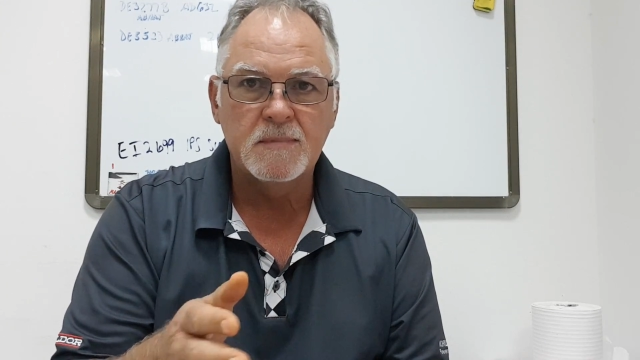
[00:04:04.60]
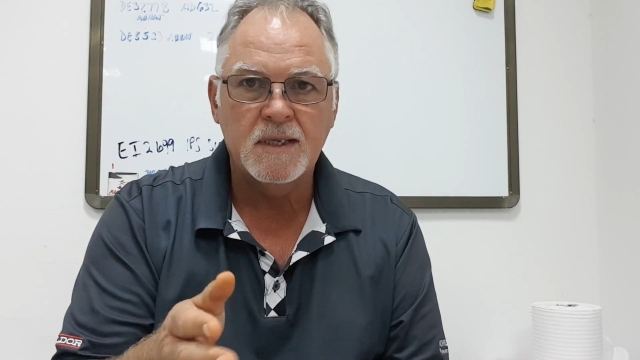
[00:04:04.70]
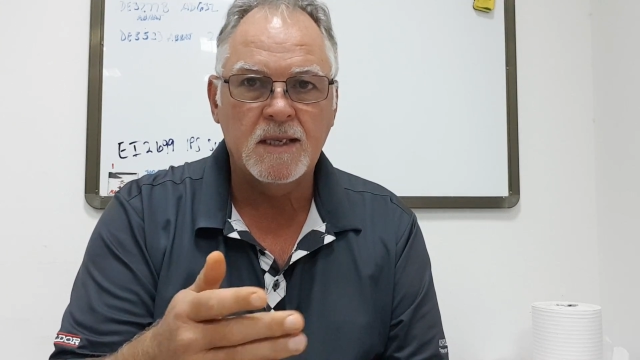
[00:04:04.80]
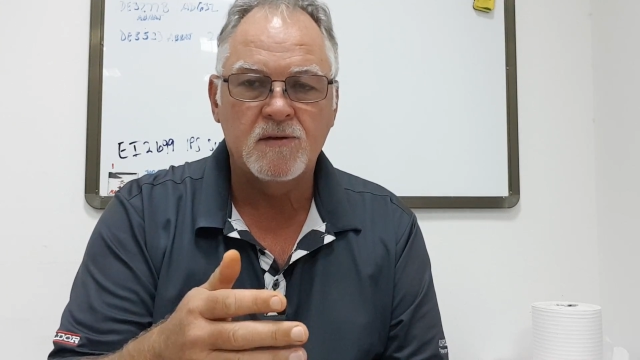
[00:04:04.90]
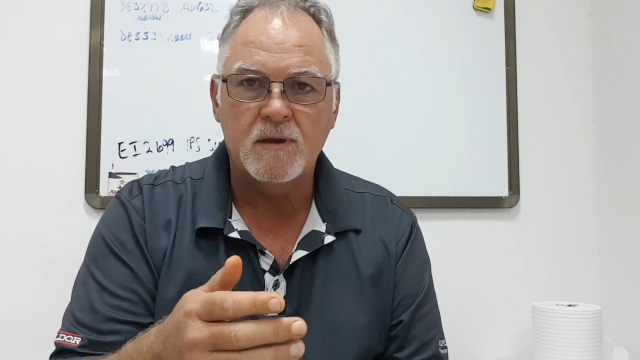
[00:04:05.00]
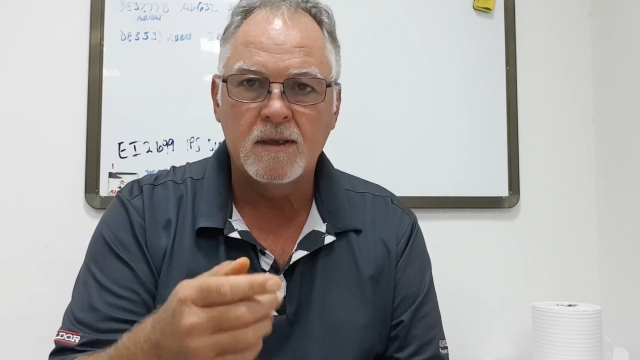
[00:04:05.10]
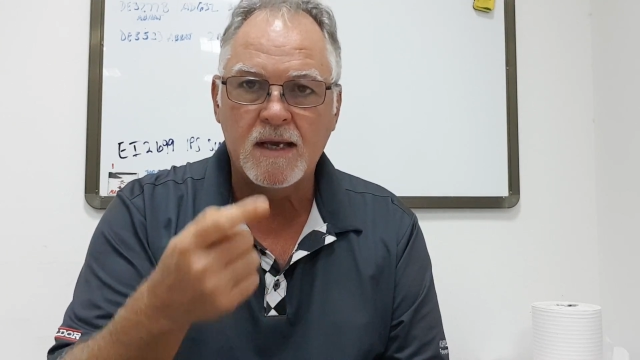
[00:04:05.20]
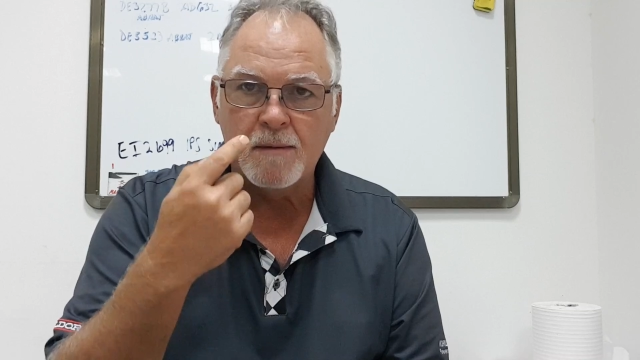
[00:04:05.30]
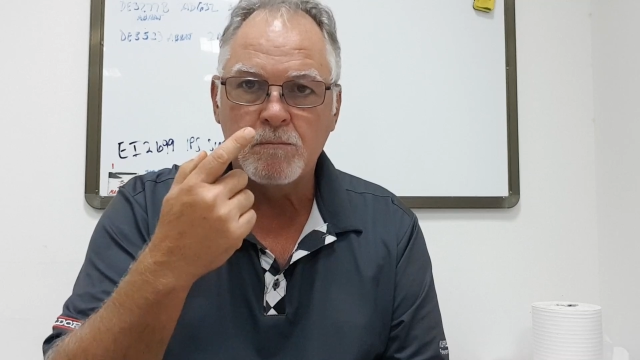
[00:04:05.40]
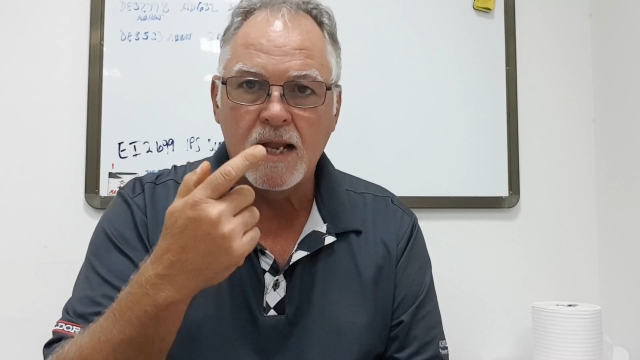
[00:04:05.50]
easy.
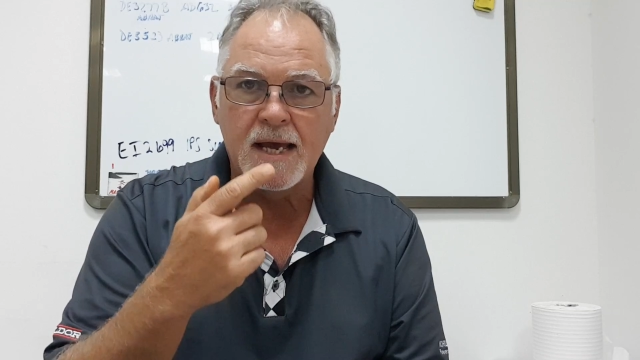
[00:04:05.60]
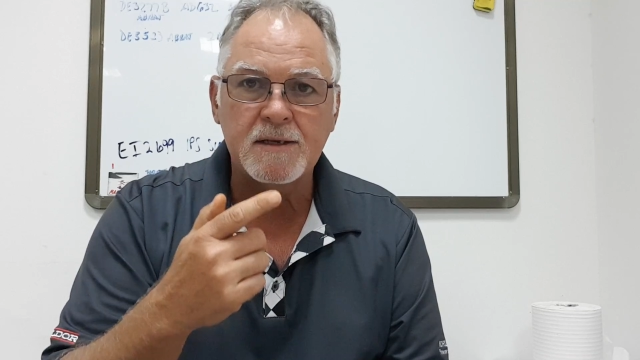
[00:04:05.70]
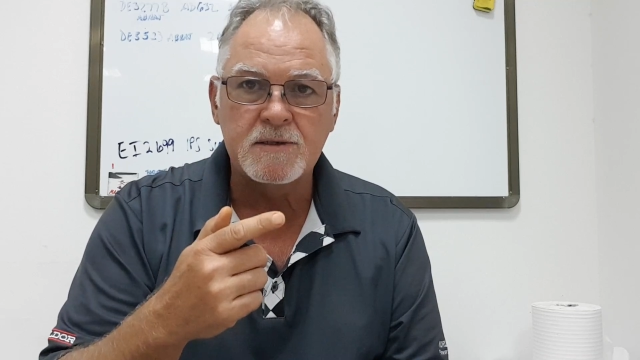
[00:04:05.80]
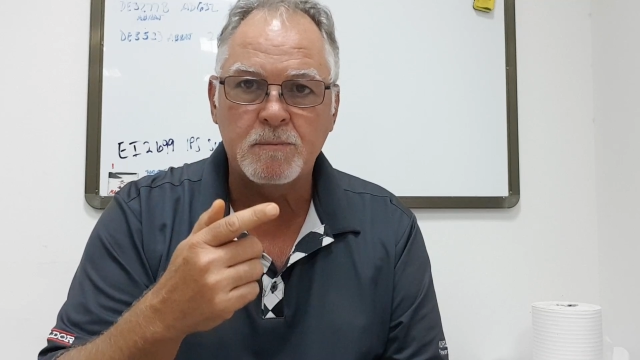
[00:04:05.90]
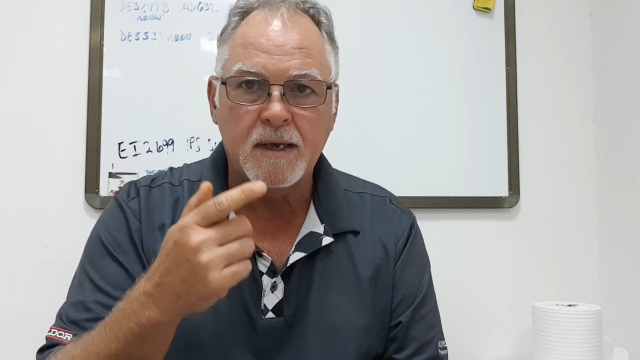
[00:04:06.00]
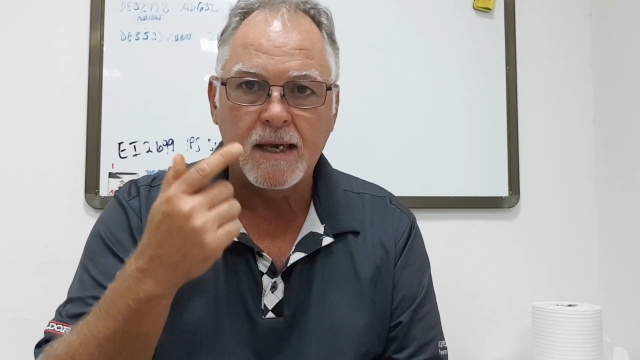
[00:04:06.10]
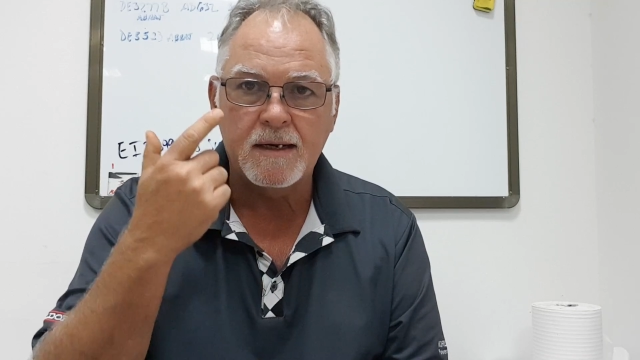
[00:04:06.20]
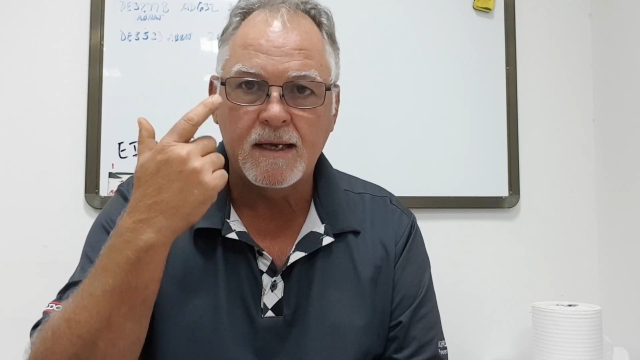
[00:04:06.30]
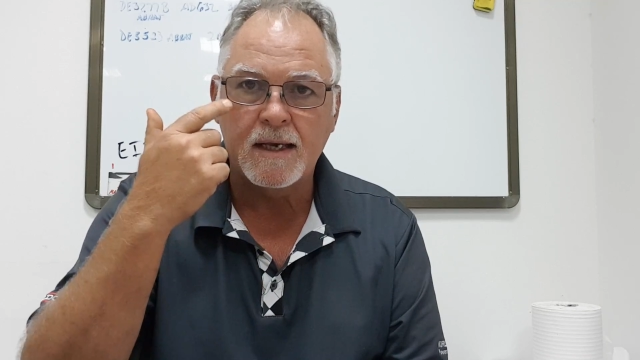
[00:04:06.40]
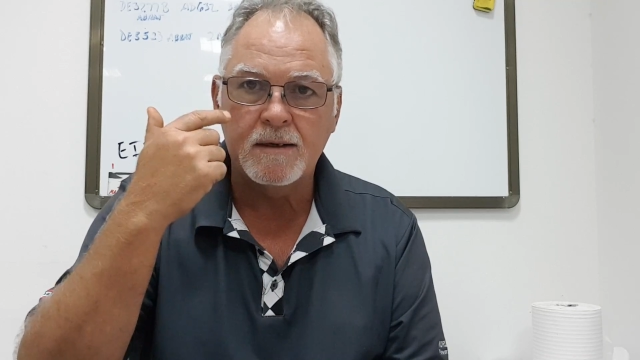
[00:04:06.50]
I'm blind as a bat.
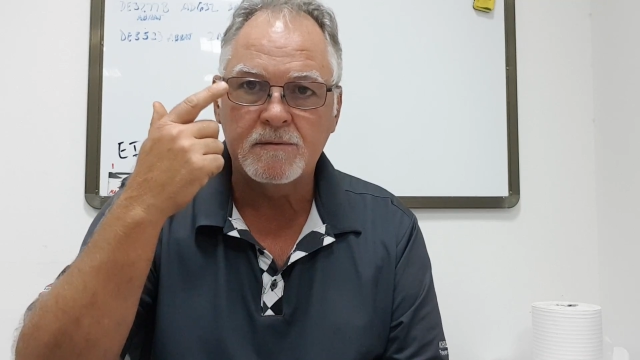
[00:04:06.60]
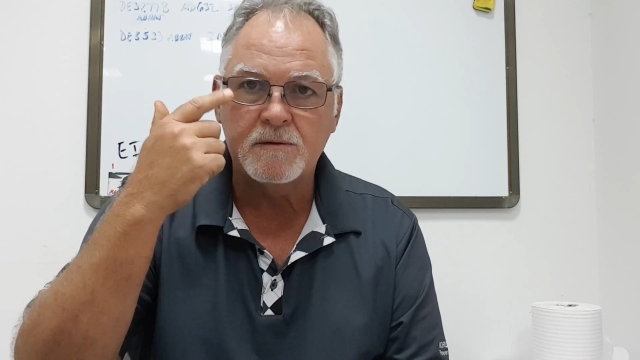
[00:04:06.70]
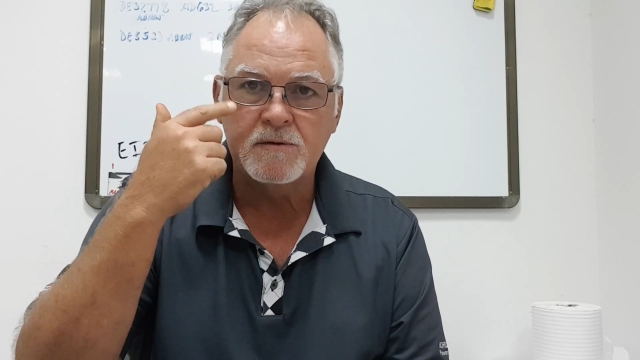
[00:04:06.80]
I got